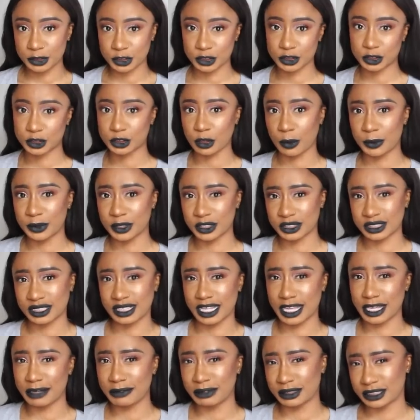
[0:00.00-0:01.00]
just so it doesn't
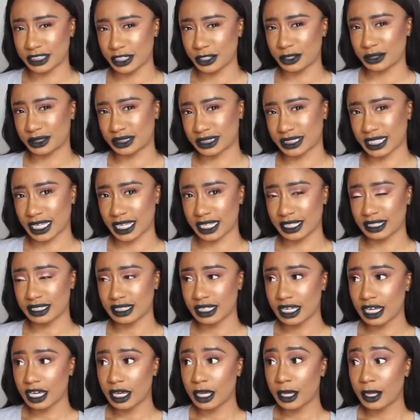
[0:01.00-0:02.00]
like irritate your skin,
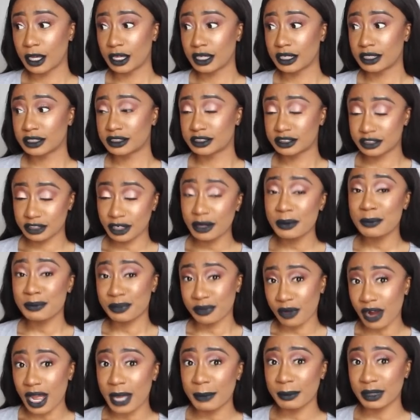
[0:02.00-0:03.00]
certain
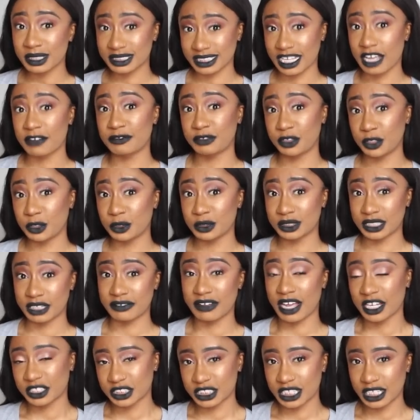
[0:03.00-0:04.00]
primers I've used
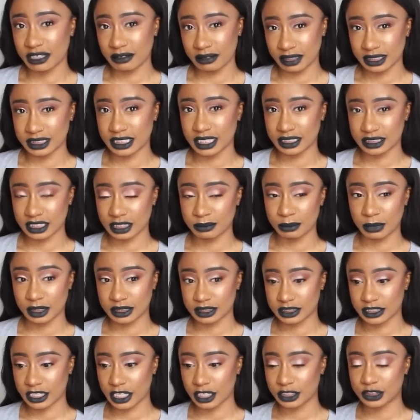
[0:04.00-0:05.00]
have actually irritated my
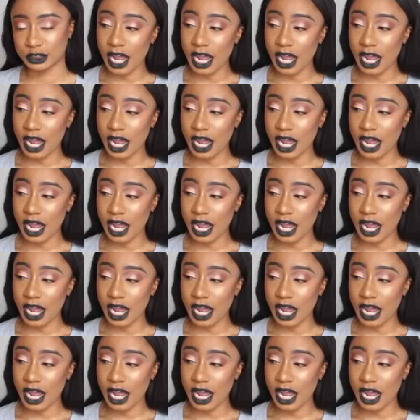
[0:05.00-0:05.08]
skin.